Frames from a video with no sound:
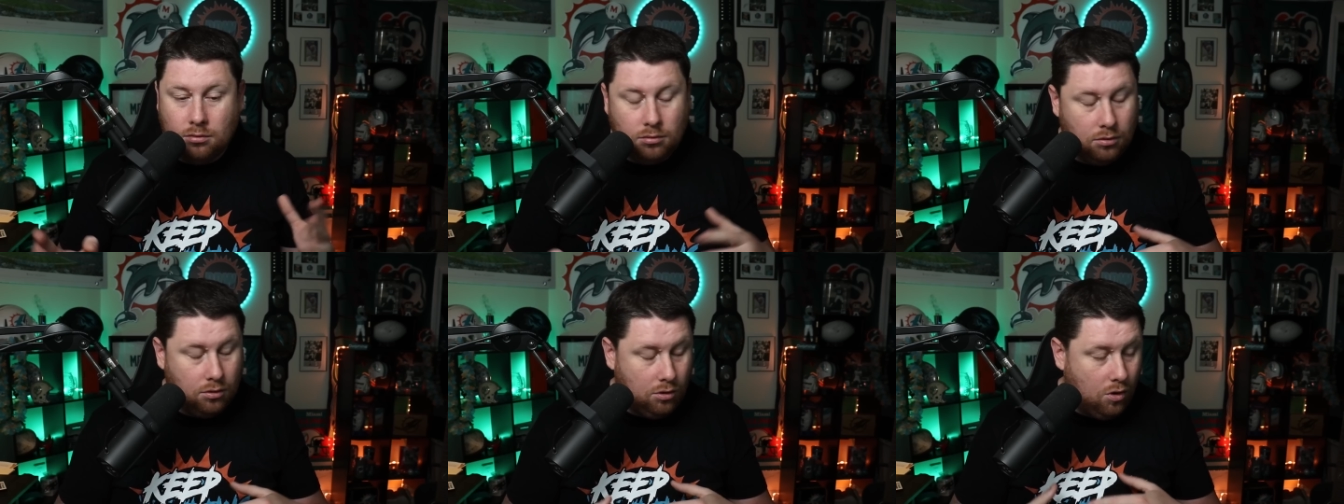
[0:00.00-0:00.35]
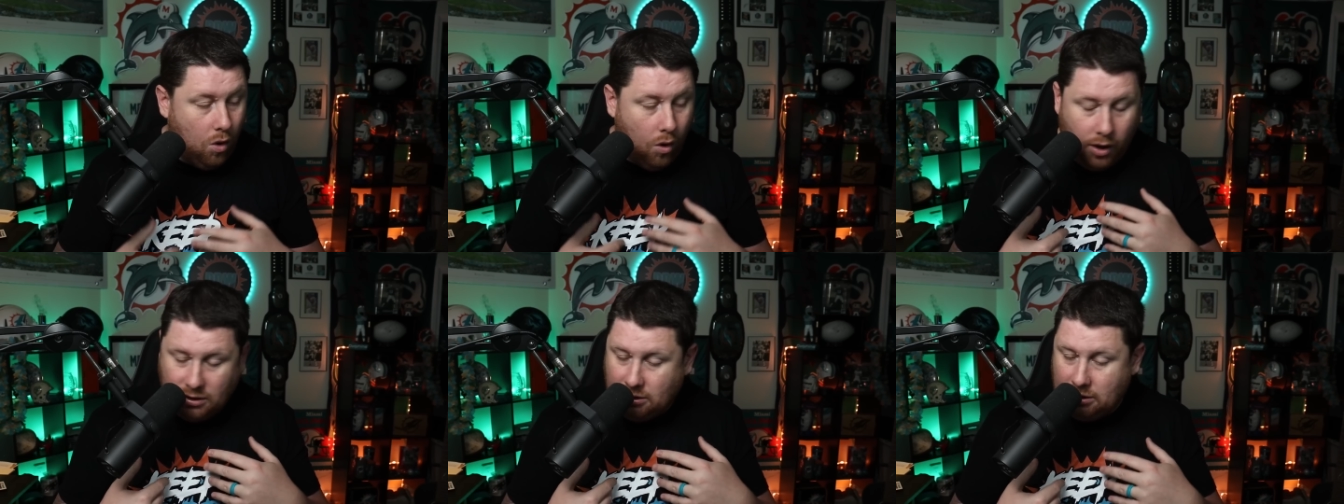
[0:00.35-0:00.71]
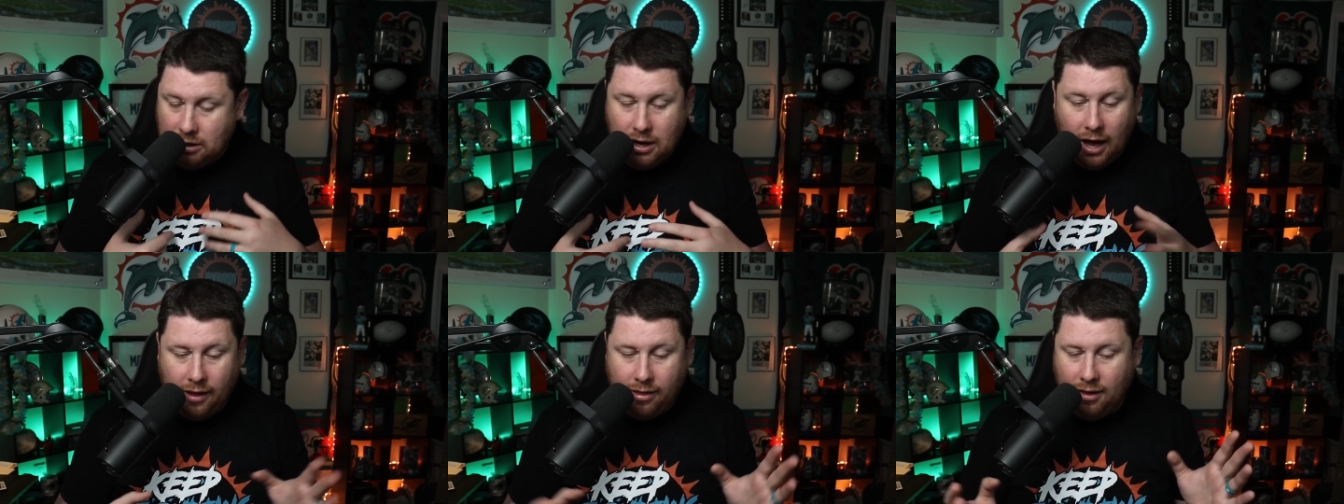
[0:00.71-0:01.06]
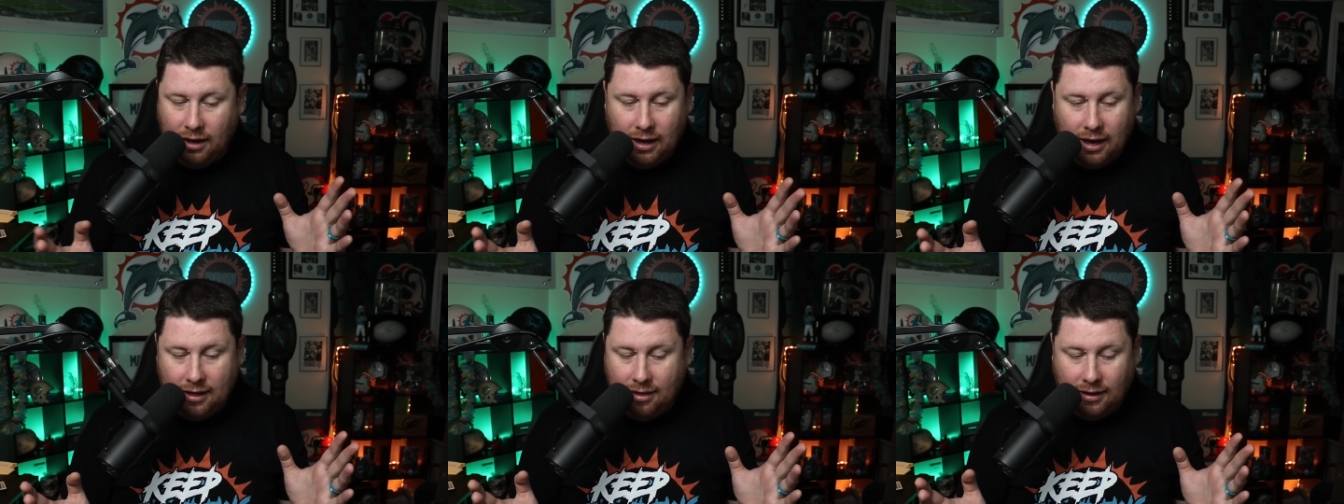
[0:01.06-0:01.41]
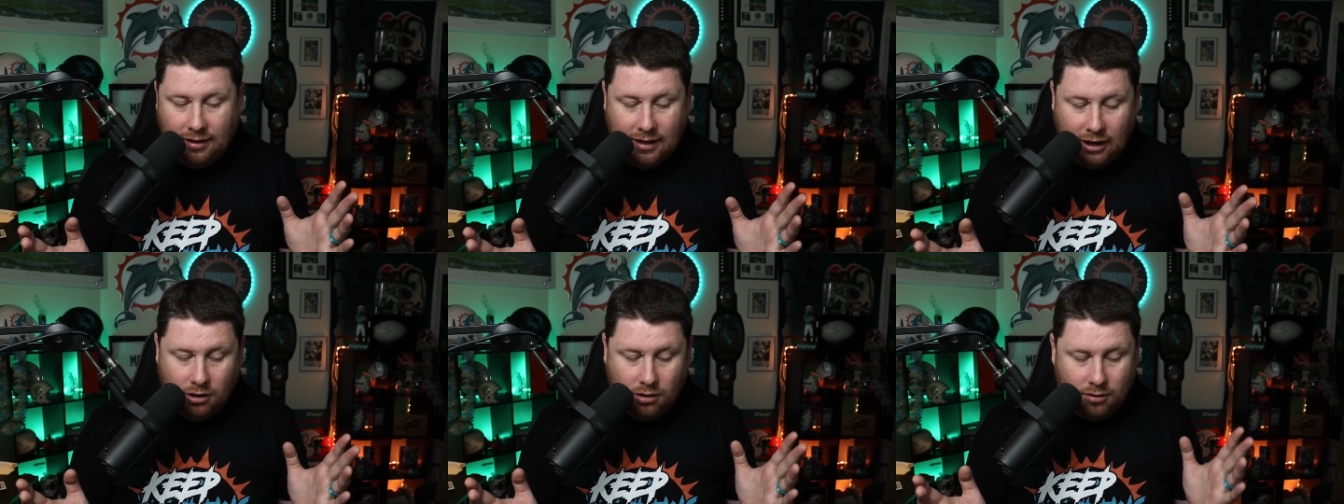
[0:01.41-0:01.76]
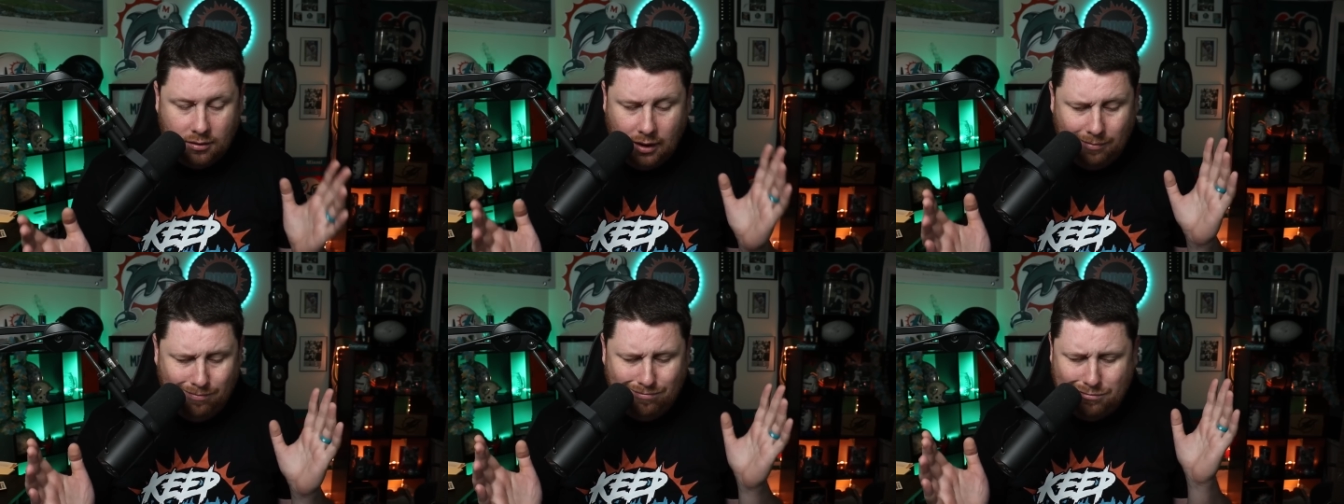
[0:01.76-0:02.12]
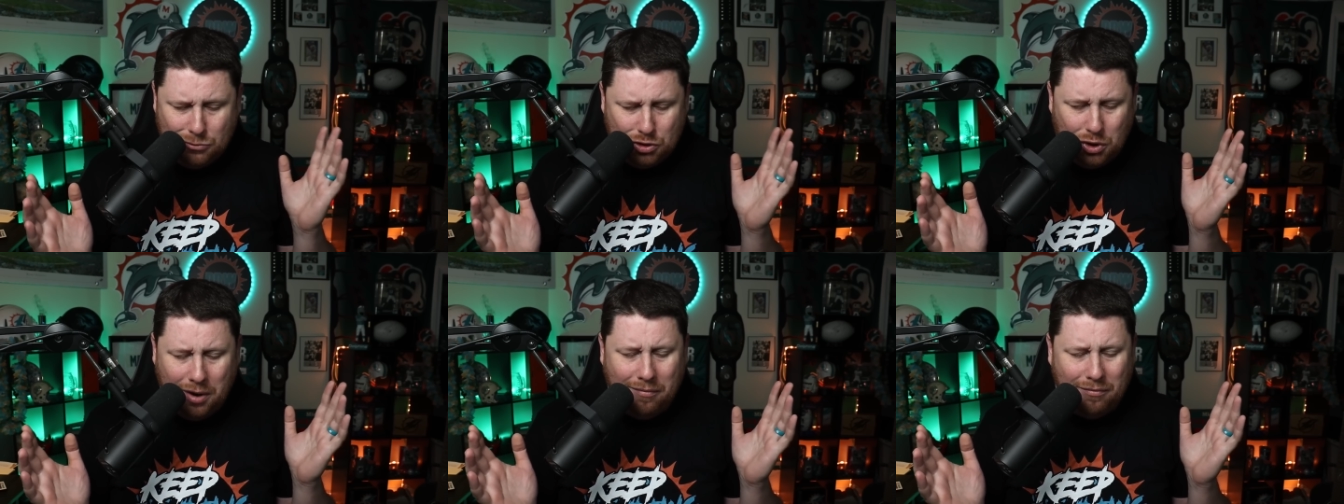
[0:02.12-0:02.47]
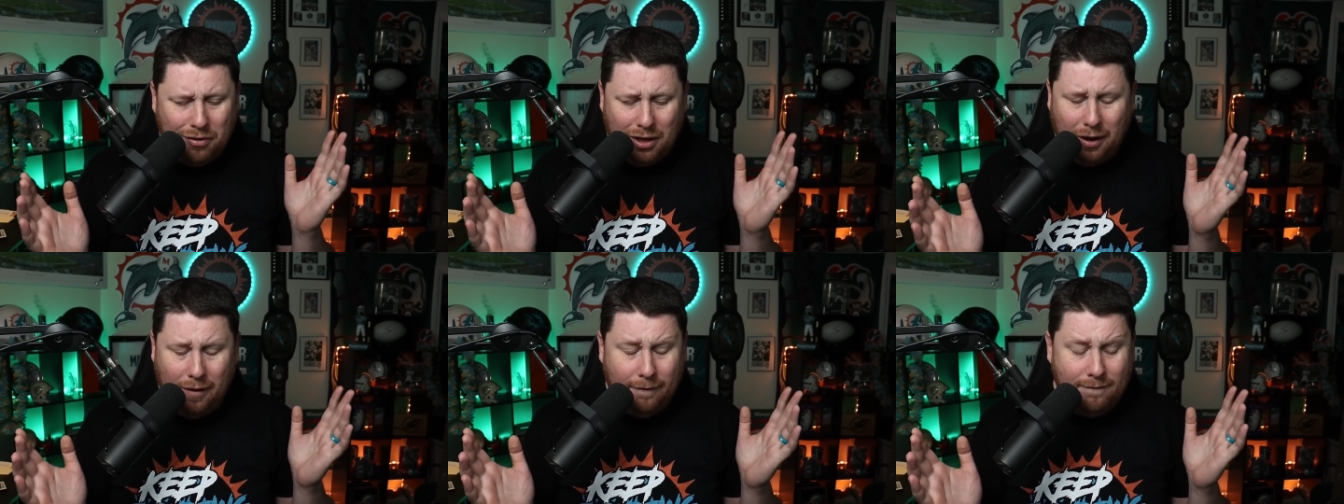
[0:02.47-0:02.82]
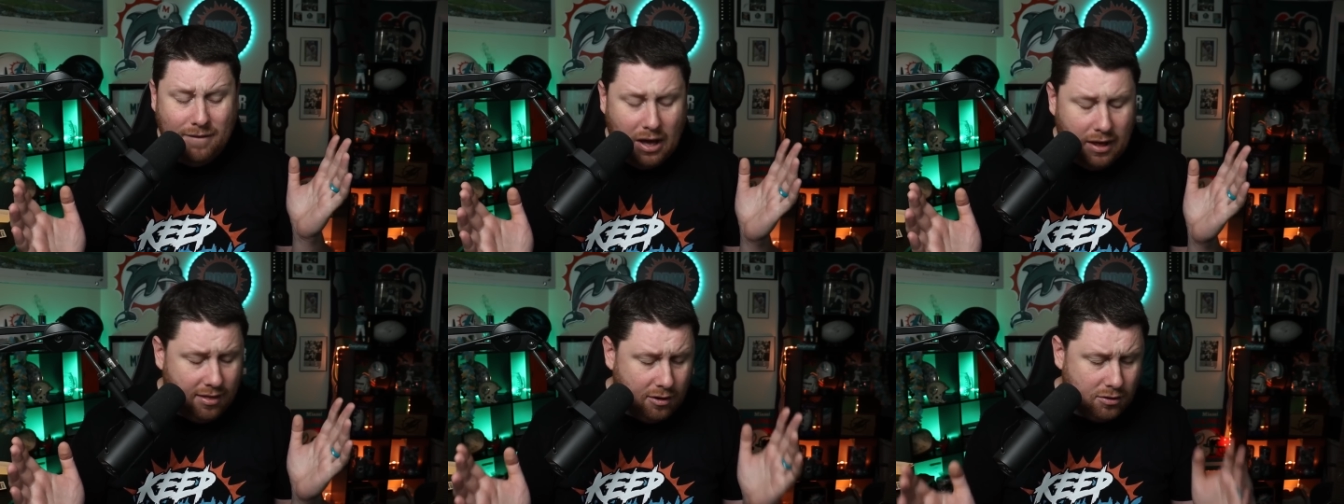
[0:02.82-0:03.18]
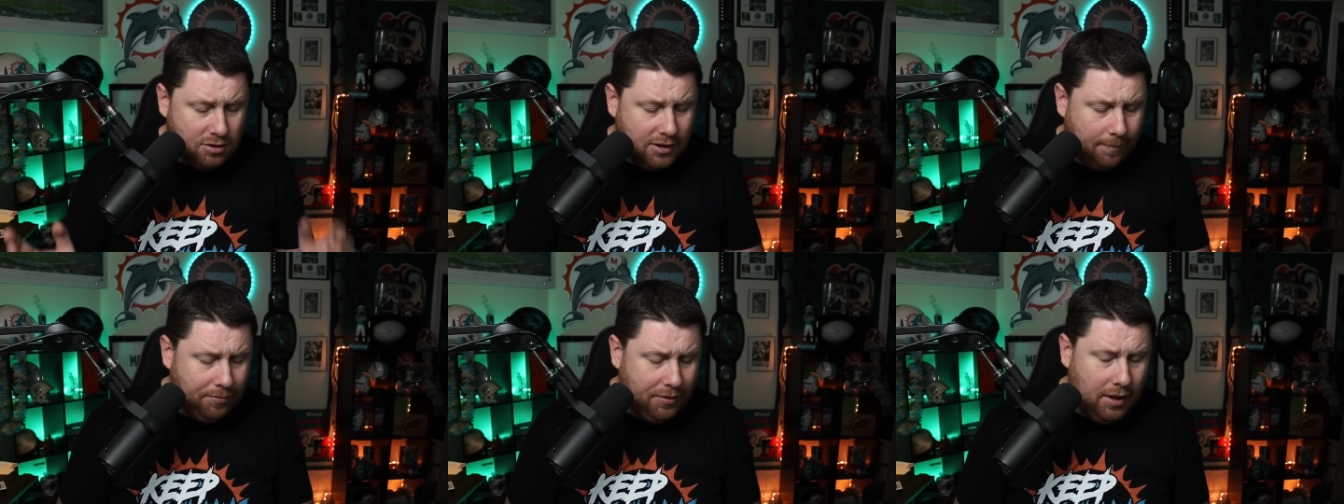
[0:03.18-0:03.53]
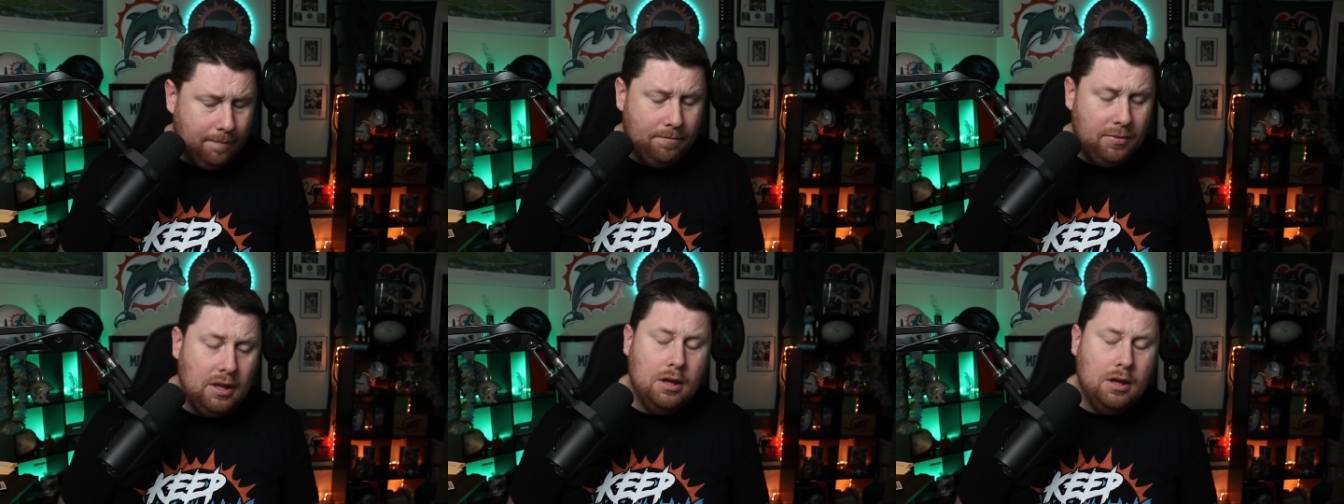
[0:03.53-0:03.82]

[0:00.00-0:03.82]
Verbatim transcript: cost nothing. I think they they trade him for like a fifth or something.